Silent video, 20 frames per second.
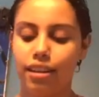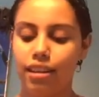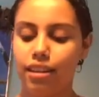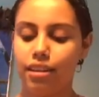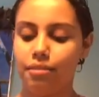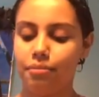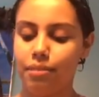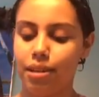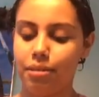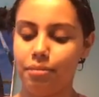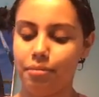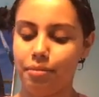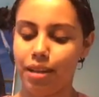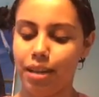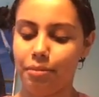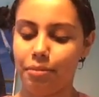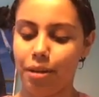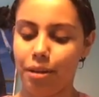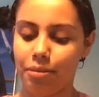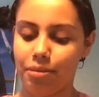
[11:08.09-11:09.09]
And
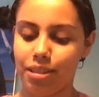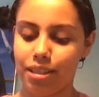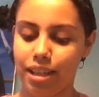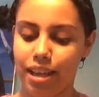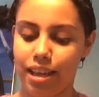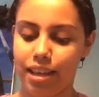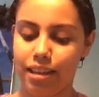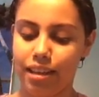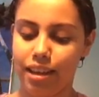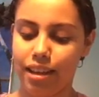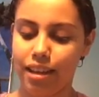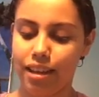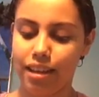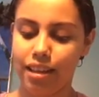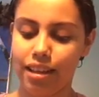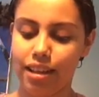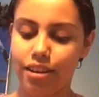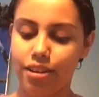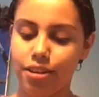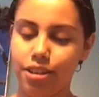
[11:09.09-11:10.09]
my mom's like,
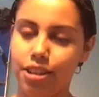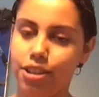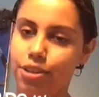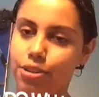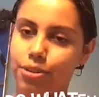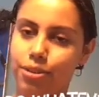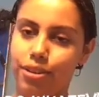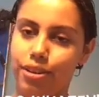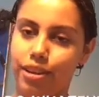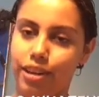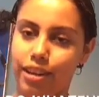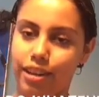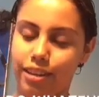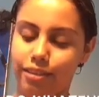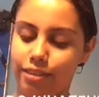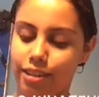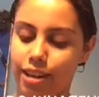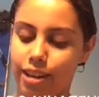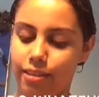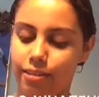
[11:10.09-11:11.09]
"Let her do her,
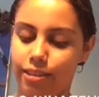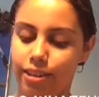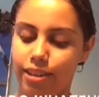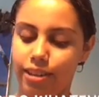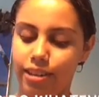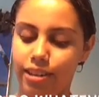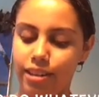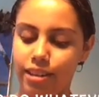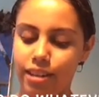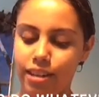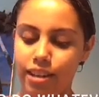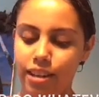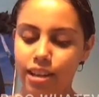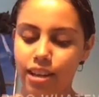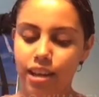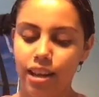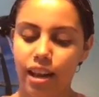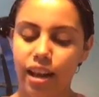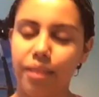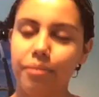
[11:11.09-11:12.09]
whatever.
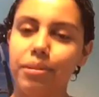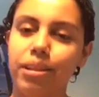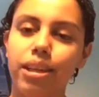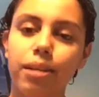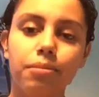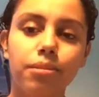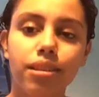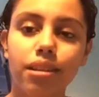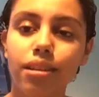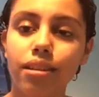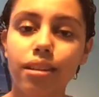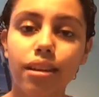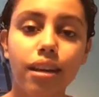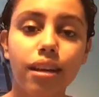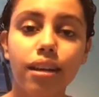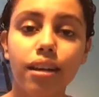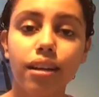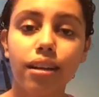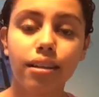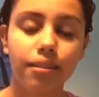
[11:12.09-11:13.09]
I mean, I'm still
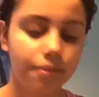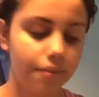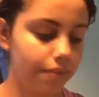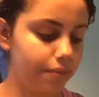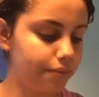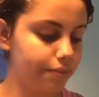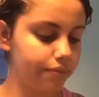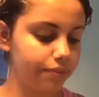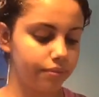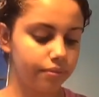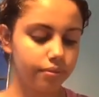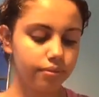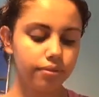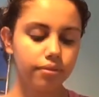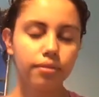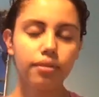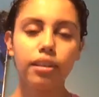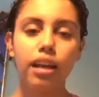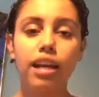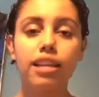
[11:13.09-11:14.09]
young.
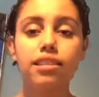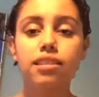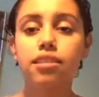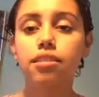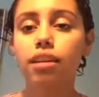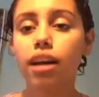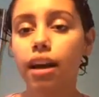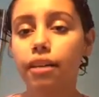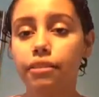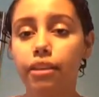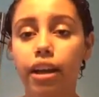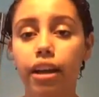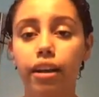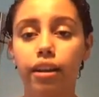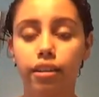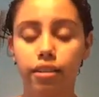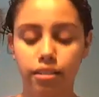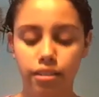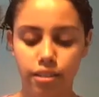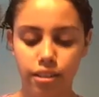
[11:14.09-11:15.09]
I still have hair.